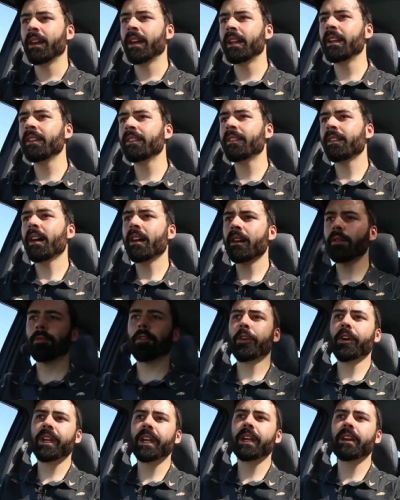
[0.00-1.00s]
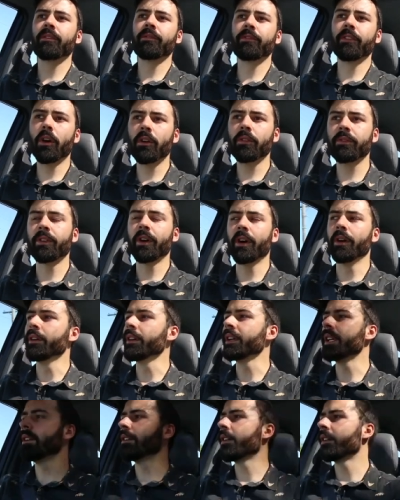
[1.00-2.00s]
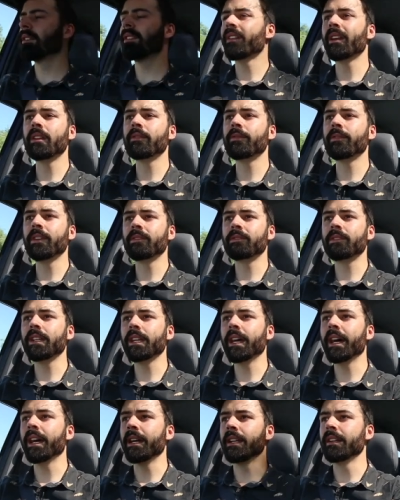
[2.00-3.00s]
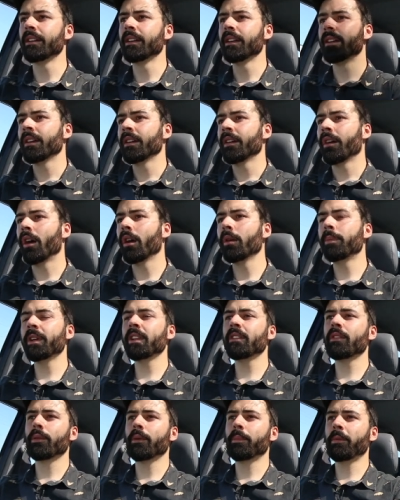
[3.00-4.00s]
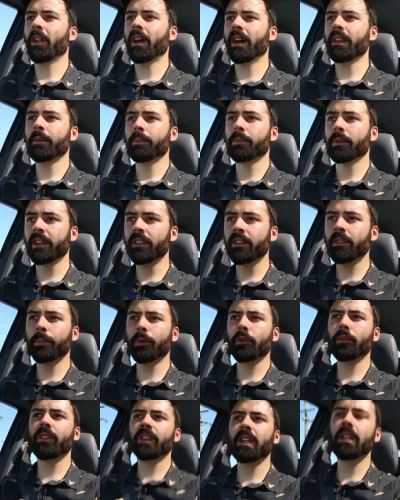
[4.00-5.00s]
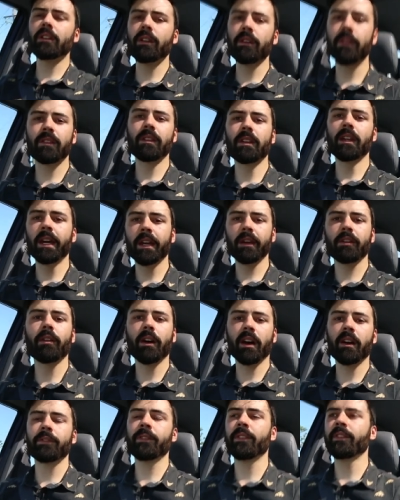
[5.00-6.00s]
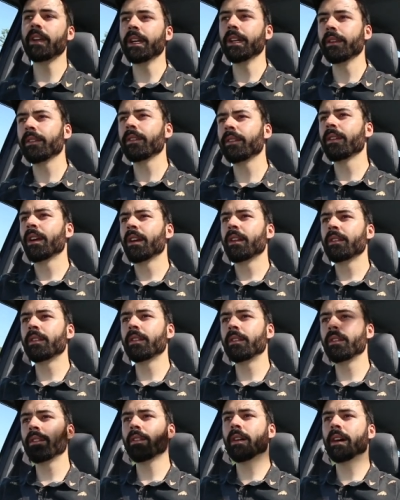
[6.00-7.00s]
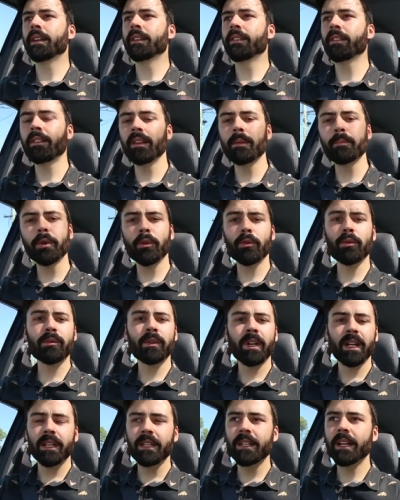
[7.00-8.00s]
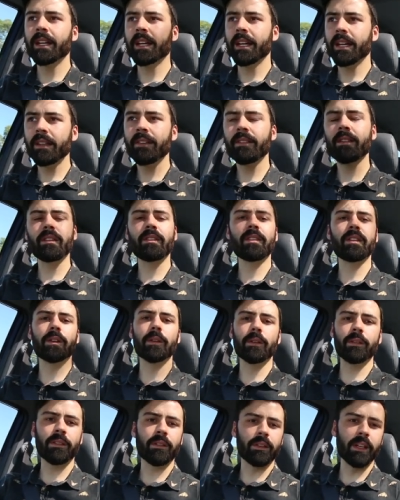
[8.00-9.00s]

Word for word: And he started working at Volvo in 1958 hoping to apply the principles he used in aircraft seats to design a simple yet easy to use